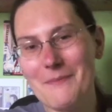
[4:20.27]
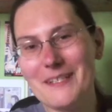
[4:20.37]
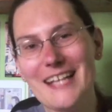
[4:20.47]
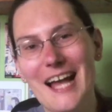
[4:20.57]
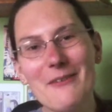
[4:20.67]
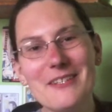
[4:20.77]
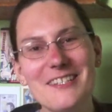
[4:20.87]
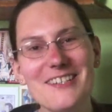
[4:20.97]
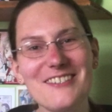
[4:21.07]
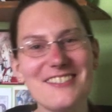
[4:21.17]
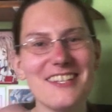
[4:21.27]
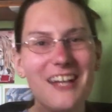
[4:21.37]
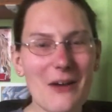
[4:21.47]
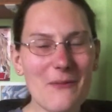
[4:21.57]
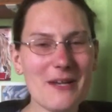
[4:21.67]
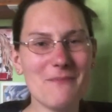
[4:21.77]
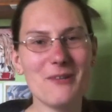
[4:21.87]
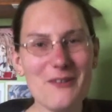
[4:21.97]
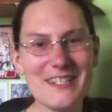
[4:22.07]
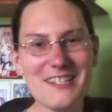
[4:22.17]
But now it does. We can
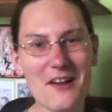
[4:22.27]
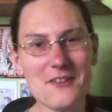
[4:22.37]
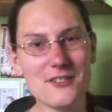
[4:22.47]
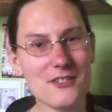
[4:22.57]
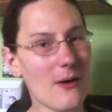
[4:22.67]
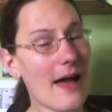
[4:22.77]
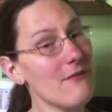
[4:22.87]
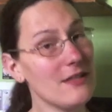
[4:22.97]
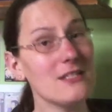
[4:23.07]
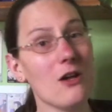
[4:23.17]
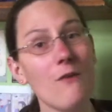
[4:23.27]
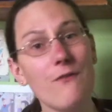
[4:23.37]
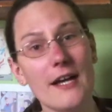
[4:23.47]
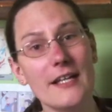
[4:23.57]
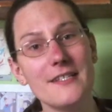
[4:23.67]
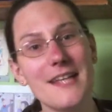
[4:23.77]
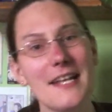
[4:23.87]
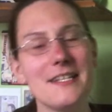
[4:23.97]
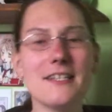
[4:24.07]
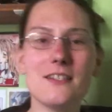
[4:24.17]
prove it does. So everything's all fine and
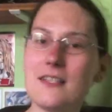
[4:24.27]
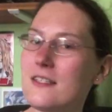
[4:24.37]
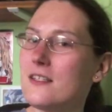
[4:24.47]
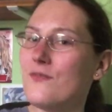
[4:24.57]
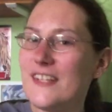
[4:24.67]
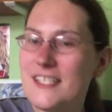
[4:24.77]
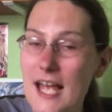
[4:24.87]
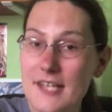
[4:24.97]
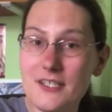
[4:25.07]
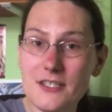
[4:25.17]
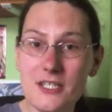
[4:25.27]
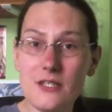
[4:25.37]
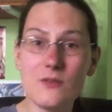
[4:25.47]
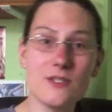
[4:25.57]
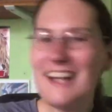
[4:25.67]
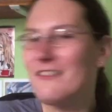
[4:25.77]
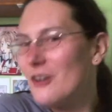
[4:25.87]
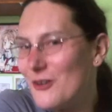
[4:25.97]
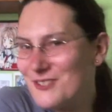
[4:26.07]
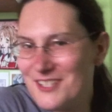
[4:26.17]
dandy. So this is fantastic news. And of
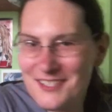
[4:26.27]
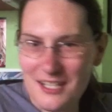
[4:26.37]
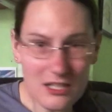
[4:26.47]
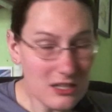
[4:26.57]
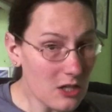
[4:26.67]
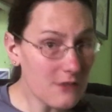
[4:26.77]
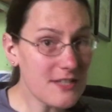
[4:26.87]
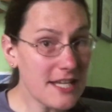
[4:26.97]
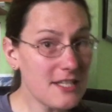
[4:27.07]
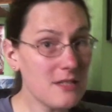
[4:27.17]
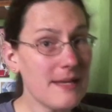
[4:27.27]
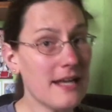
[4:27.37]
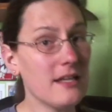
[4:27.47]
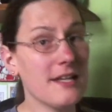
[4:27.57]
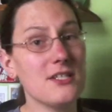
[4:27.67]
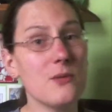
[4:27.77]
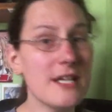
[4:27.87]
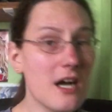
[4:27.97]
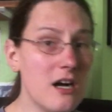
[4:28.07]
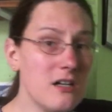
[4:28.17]
course, there's still a lot of data to be analysed. So
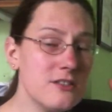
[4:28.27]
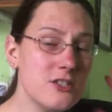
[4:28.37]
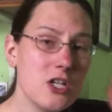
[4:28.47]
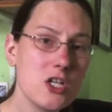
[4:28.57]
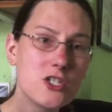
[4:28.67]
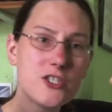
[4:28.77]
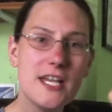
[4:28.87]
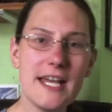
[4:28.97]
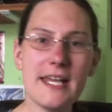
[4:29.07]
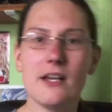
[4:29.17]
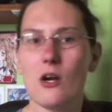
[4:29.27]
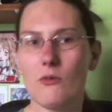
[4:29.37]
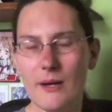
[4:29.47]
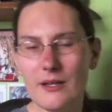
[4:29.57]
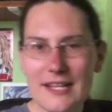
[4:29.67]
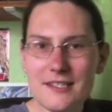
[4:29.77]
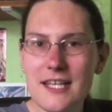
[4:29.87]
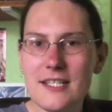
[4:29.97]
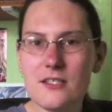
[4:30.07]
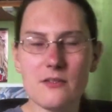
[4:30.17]
we can't say, well, that's
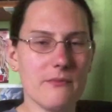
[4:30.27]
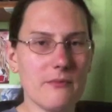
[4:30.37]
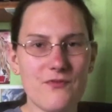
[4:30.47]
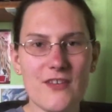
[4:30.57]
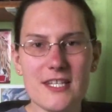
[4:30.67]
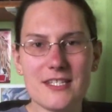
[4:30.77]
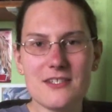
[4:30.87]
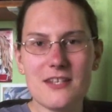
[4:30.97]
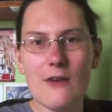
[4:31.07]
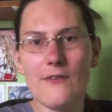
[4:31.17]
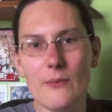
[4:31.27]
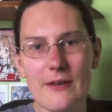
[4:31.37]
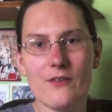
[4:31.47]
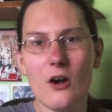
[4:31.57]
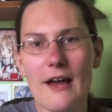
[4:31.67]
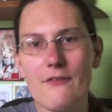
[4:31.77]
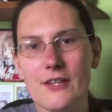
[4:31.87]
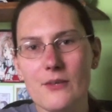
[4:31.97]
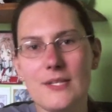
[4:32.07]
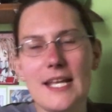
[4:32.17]
it. Physics is over. We've got
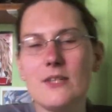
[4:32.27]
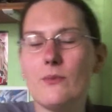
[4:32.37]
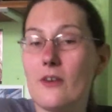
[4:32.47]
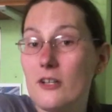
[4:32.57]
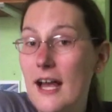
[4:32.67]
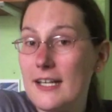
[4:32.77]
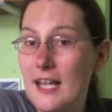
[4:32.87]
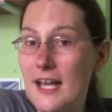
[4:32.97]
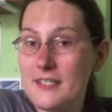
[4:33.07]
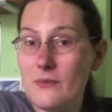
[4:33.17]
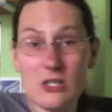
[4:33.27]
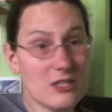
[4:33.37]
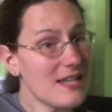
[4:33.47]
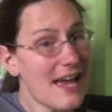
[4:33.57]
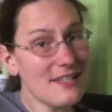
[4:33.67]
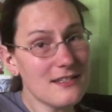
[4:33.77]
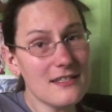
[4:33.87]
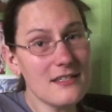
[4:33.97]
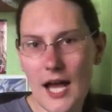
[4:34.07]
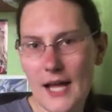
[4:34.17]
everything we need. We've got to analyse it. We've got to test
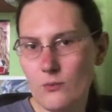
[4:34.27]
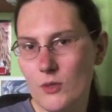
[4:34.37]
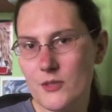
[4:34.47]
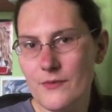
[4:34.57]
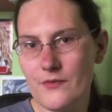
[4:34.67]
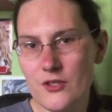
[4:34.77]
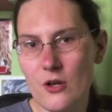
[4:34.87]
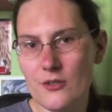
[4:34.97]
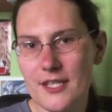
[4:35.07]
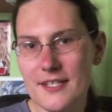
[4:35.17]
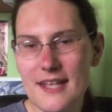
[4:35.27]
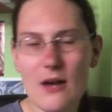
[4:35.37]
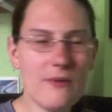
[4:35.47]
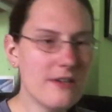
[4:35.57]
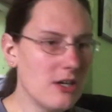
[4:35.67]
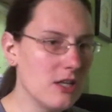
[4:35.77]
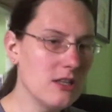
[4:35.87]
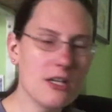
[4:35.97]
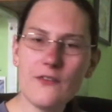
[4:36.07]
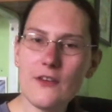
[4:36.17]
it. And once we've sorted this out, we've got a
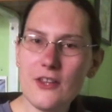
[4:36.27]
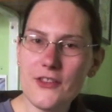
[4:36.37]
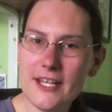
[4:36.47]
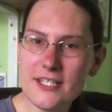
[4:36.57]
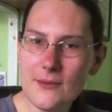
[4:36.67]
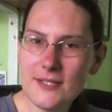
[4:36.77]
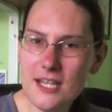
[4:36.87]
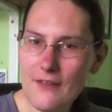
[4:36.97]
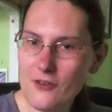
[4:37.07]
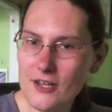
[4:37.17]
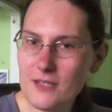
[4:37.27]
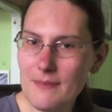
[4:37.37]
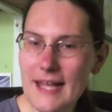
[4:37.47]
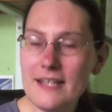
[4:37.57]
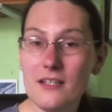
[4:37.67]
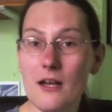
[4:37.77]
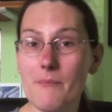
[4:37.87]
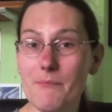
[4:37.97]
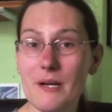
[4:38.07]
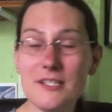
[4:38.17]
lot of other things that we still have to explain.
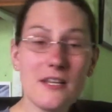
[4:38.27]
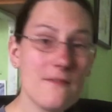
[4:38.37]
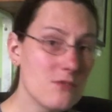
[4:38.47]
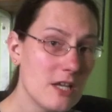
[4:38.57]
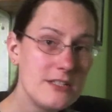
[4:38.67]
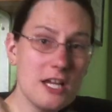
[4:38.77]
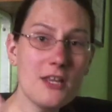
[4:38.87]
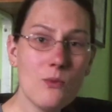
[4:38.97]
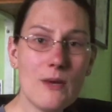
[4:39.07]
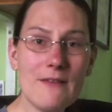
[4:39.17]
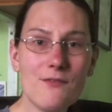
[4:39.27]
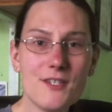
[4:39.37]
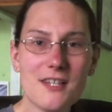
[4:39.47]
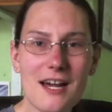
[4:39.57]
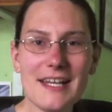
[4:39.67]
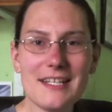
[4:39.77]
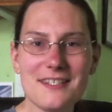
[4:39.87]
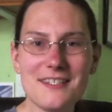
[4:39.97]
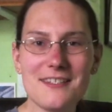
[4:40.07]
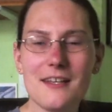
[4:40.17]
But another win for
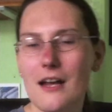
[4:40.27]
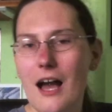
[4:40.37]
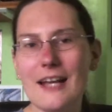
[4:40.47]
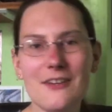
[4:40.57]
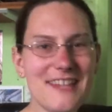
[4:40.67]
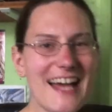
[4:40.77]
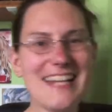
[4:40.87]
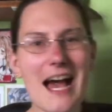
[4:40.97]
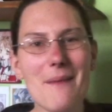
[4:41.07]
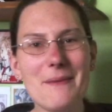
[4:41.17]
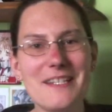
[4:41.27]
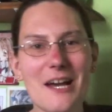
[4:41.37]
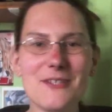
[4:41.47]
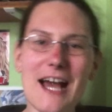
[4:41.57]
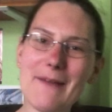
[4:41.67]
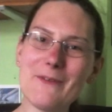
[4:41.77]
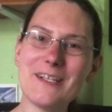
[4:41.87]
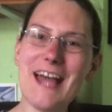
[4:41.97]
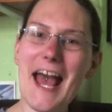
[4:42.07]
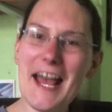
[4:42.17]
science. And on that happy note, I'm
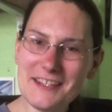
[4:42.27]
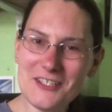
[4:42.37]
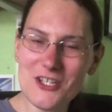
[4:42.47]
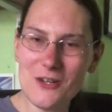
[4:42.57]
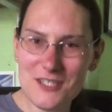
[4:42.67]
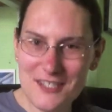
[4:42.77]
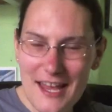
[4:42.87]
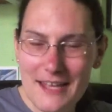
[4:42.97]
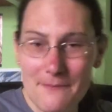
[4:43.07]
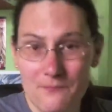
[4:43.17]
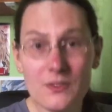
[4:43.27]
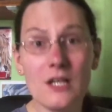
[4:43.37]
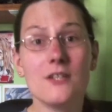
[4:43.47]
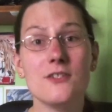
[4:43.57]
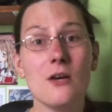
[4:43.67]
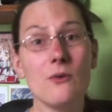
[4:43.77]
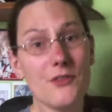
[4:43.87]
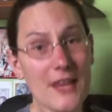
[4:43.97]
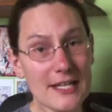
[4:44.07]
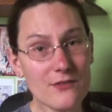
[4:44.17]
going to end the show today. So
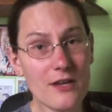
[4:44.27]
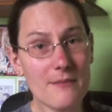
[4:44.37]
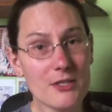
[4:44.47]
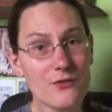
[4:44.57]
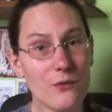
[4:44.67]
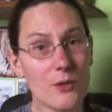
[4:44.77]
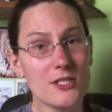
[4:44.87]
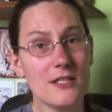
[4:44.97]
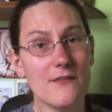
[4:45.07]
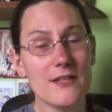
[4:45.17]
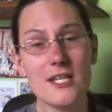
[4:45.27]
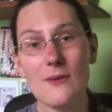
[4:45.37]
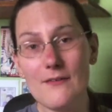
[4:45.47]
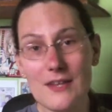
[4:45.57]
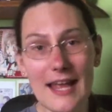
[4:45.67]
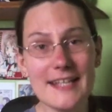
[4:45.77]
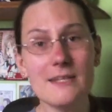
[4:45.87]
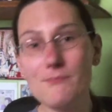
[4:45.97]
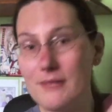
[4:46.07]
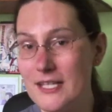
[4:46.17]
thanks very much for watching the video. If you liked
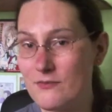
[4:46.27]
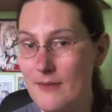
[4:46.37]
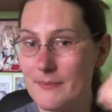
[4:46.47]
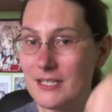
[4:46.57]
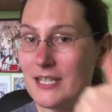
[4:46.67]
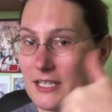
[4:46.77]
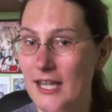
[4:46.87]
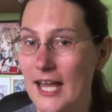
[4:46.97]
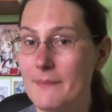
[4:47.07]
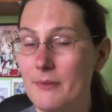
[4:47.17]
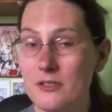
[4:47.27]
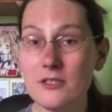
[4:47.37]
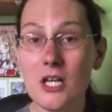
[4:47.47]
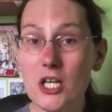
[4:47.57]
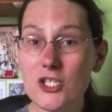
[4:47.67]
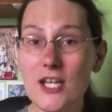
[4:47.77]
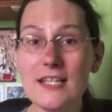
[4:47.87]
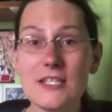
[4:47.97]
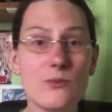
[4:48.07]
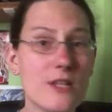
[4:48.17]
it, please remember to click the like button,
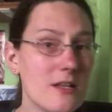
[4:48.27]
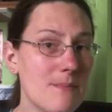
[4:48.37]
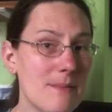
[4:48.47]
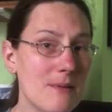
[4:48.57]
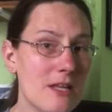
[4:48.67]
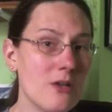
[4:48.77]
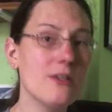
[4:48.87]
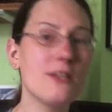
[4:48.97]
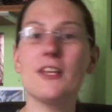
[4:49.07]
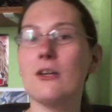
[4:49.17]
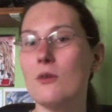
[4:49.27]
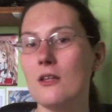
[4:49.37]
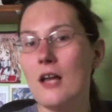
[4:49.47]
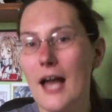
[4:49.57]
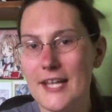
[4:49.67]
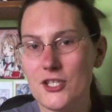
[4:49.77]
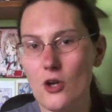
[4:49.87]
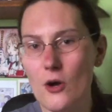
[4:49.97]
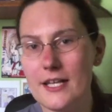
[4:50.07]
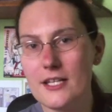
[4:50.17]
share this with other people who you think will
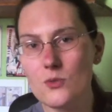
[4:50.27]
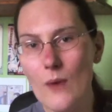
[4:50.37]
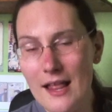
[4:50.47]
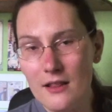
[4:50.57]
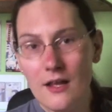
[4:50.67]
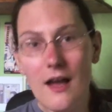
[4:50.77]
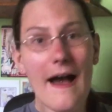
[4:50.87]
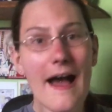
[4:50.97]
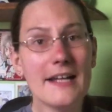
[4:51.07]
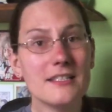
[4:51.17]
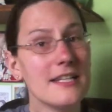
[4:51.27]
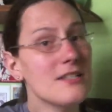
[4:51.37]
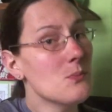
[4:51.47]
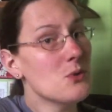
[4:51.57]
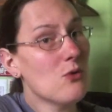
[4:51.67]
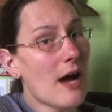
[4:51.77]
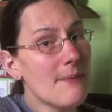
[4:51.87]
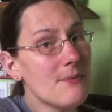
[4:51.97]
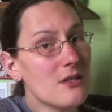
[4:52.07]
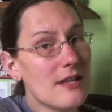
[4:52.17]
enjoy it as well, and click
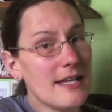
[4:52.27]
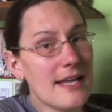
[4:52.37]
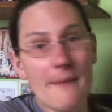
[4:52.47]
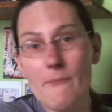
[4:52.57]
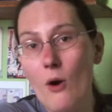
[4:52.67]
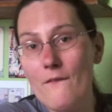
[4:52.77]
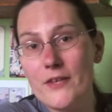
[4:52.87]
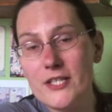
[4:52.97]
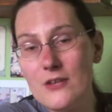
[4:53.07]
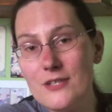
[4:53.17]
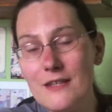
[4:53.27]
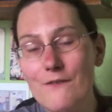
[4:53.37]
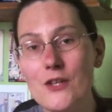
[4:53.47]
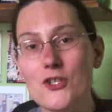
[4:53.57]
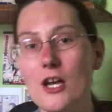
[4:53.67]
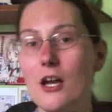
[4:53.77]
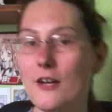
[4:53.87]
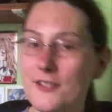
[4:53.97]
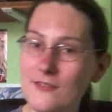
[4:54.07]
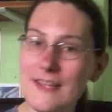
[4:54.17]
subscribe so that you get more videos in the future.
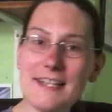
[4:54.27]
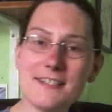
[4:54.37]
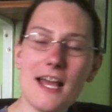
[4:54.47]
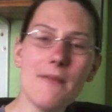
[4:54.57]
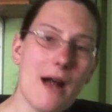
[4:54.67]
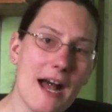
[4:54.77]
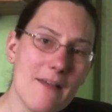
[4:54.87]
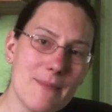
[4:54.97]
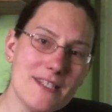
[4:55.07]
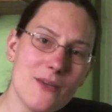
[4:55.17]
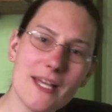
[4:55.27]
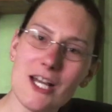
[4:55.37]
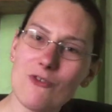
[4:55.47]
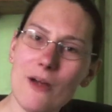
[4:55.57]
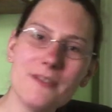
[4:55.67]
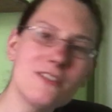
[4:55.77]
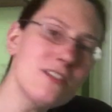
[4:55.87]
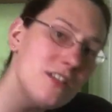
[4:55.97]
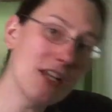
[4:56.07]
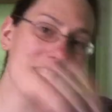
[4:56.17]
Until next time, I've been Zoe
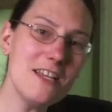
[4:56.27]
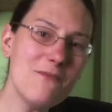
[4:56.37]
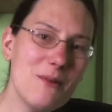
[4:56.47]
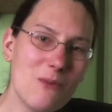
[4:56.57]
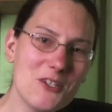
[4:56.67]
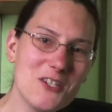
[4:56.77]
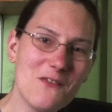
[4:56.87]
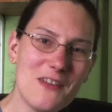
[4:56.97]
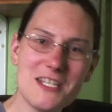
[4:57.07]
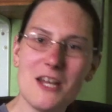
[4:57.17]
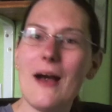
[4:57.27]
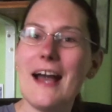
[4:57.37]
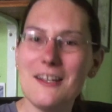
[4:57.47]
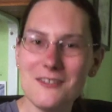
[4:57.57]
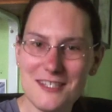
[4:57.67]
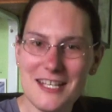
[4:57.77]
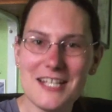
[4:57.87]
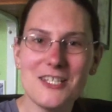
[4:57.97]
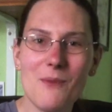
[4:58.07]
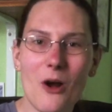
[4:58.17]
Kirk-Robinson, you've been watching a video, and I'll see
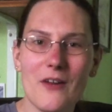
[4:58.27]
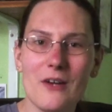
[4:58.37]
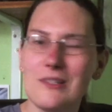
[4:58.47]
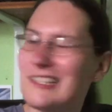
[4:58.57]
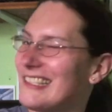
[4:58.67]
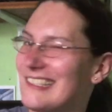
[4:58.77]
you tomorrow.